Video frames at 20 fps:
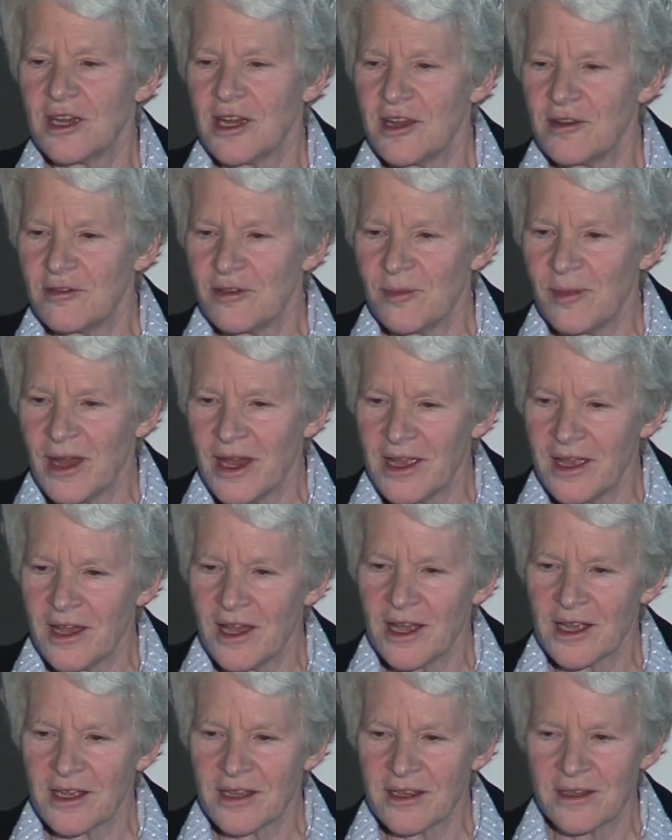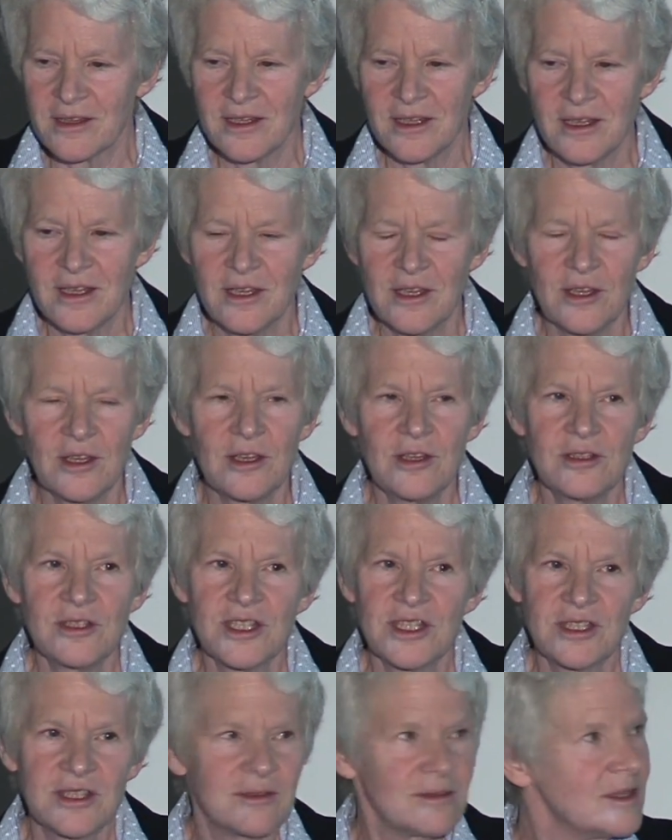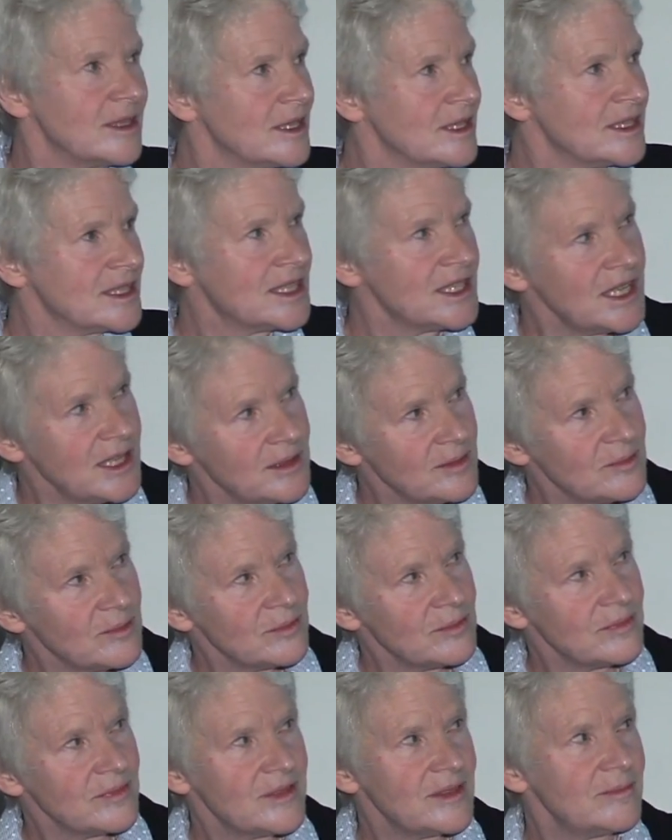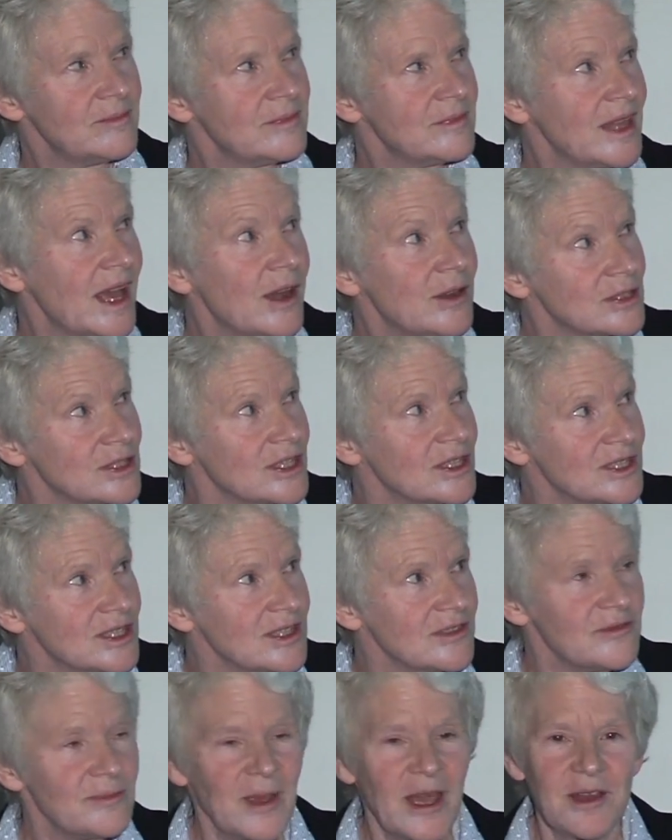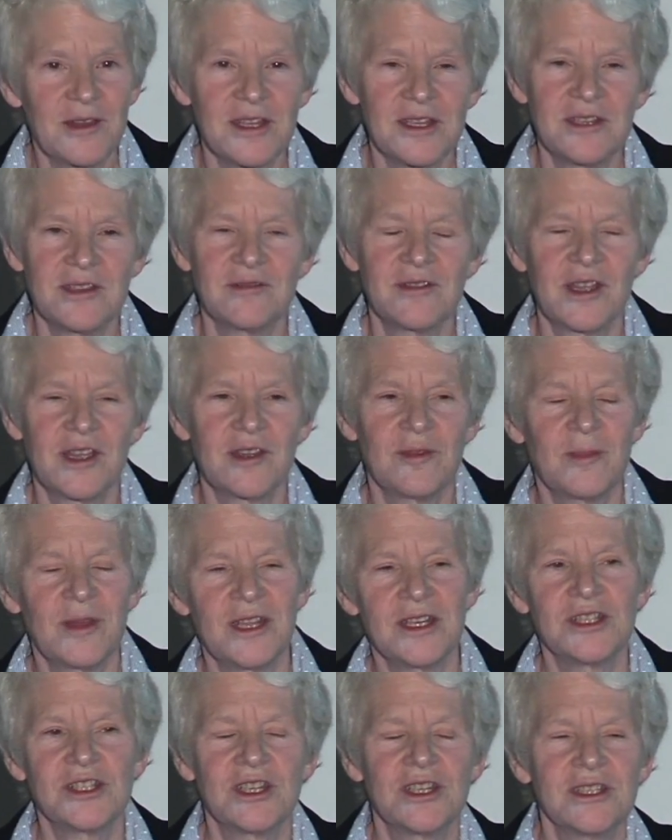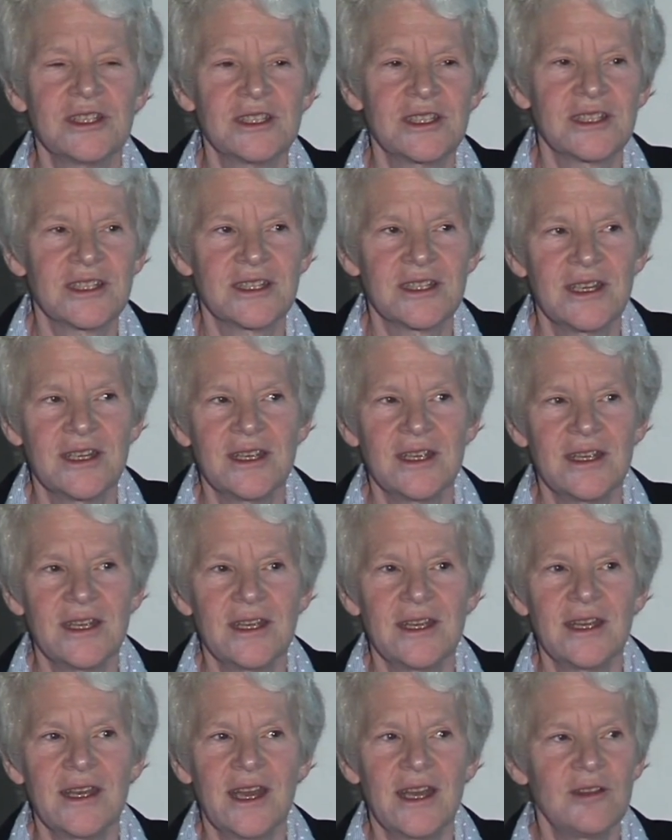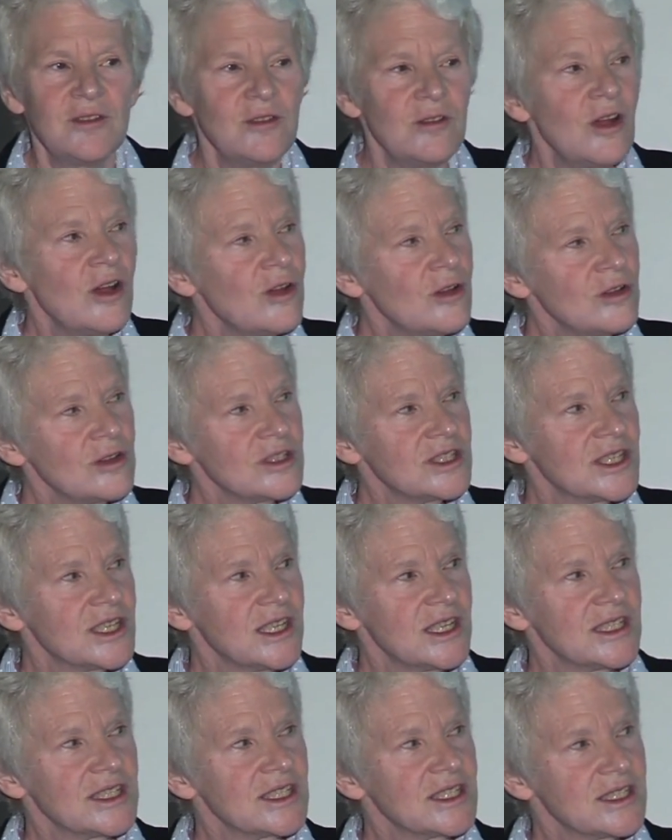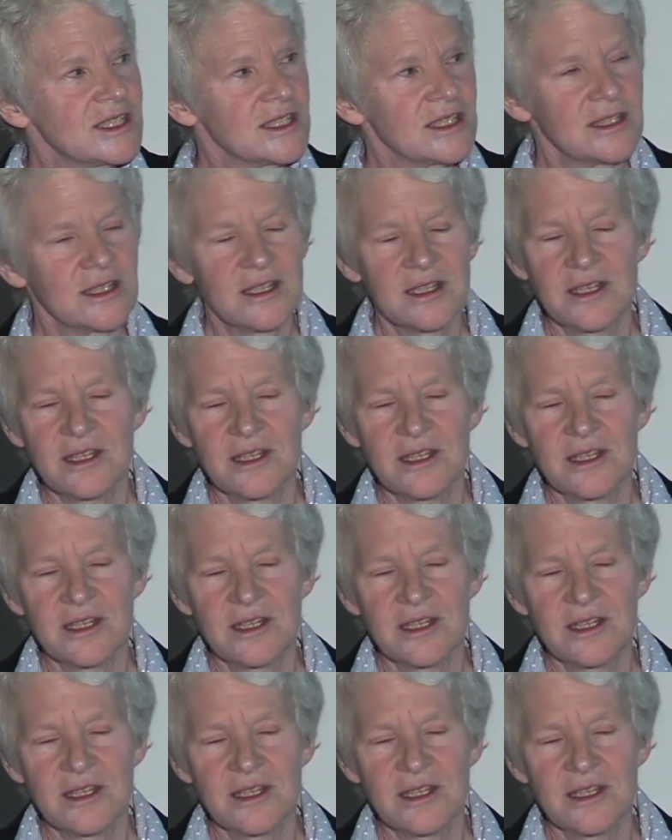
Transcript: Ira Byock, who's seen thousands of palliative care patients and who holds this,